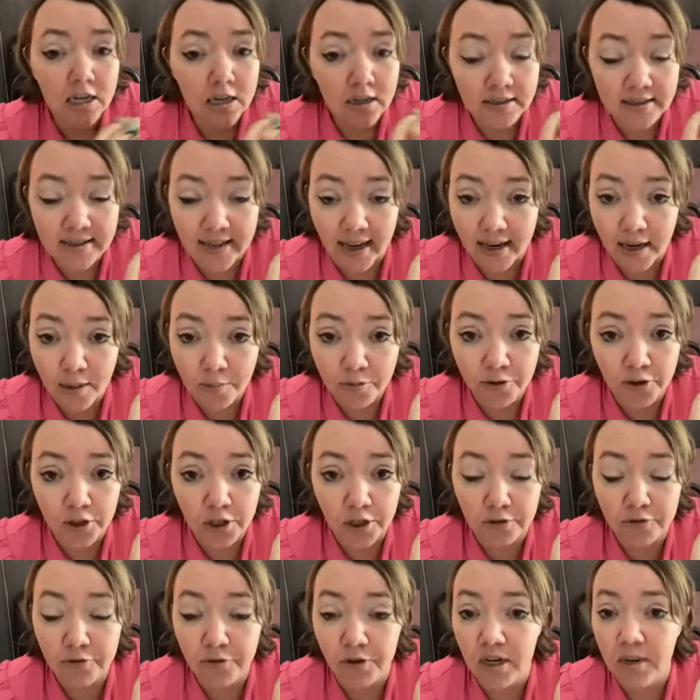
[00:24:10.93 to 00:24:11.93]
sign up for
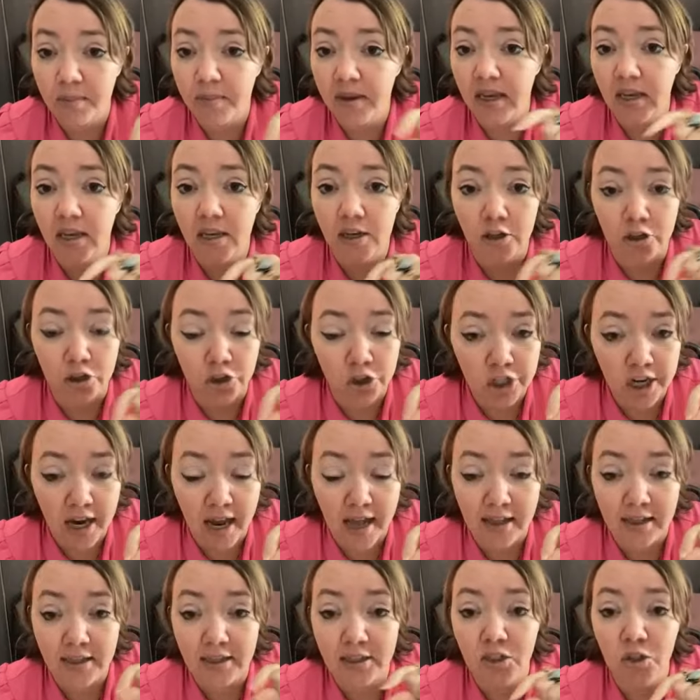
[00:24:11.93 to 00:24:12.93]
your freebie, your
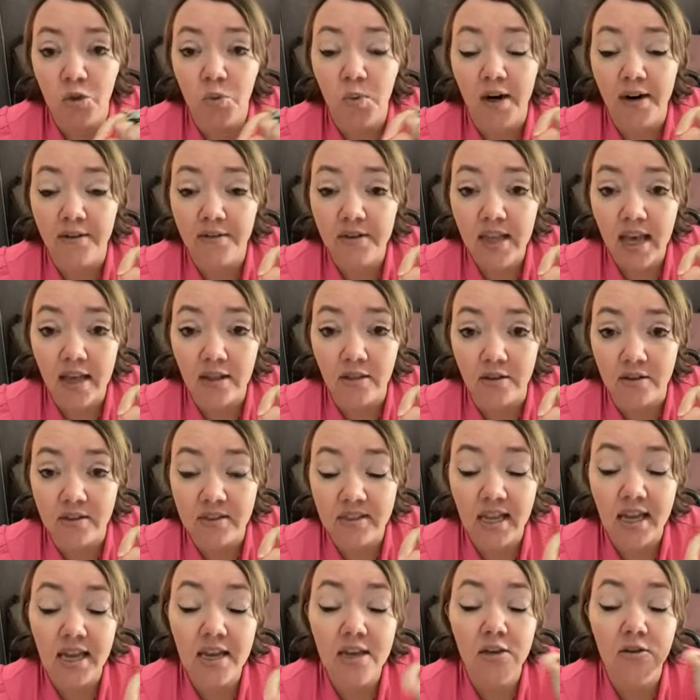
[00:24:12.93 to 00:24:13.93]
challenge, whatever that
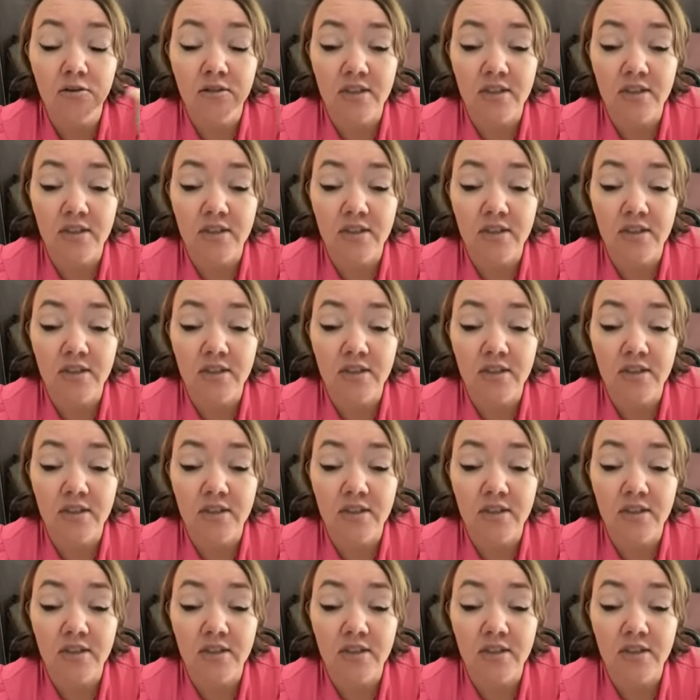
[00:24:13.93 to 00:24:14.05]
looks like,